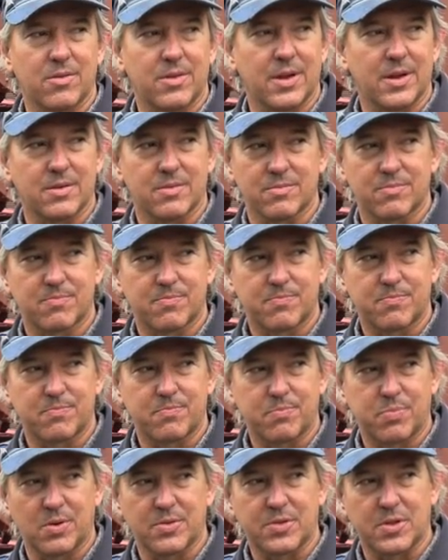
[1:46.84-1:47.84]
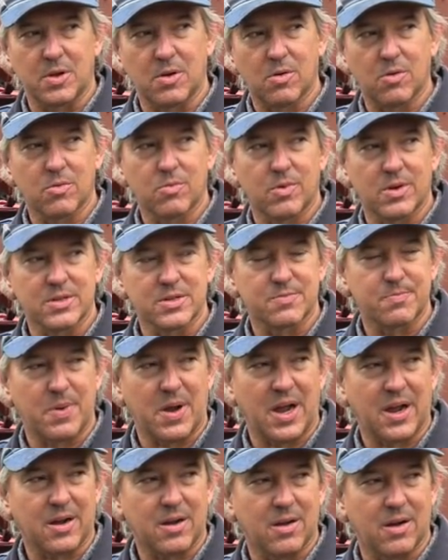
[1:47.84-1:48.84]
than put the old ones
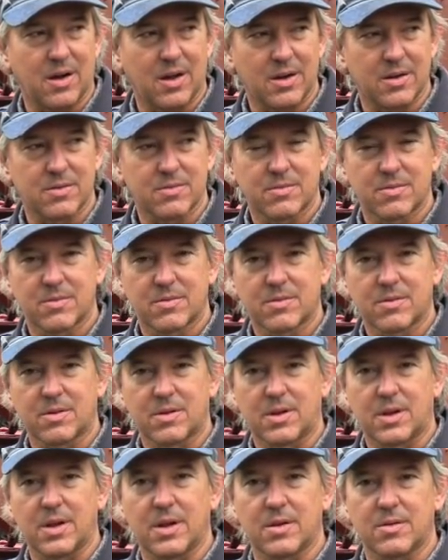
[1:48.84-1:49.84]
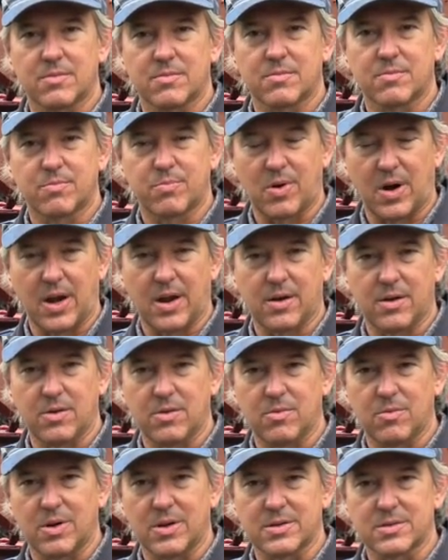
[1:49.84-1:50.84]
back on, get brand
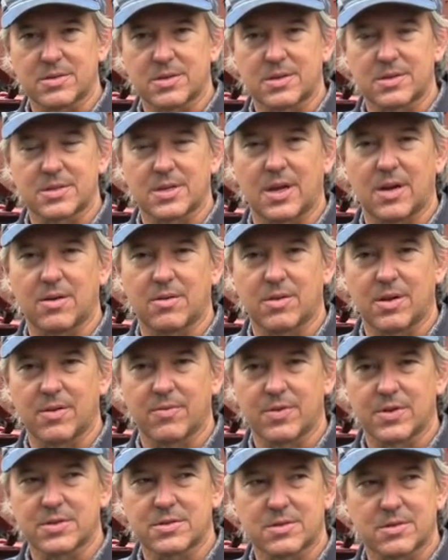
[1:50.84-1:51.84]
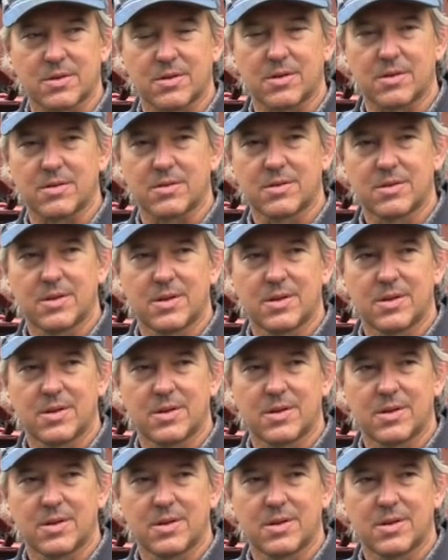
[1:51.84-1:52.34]
new ones, because that'll give us a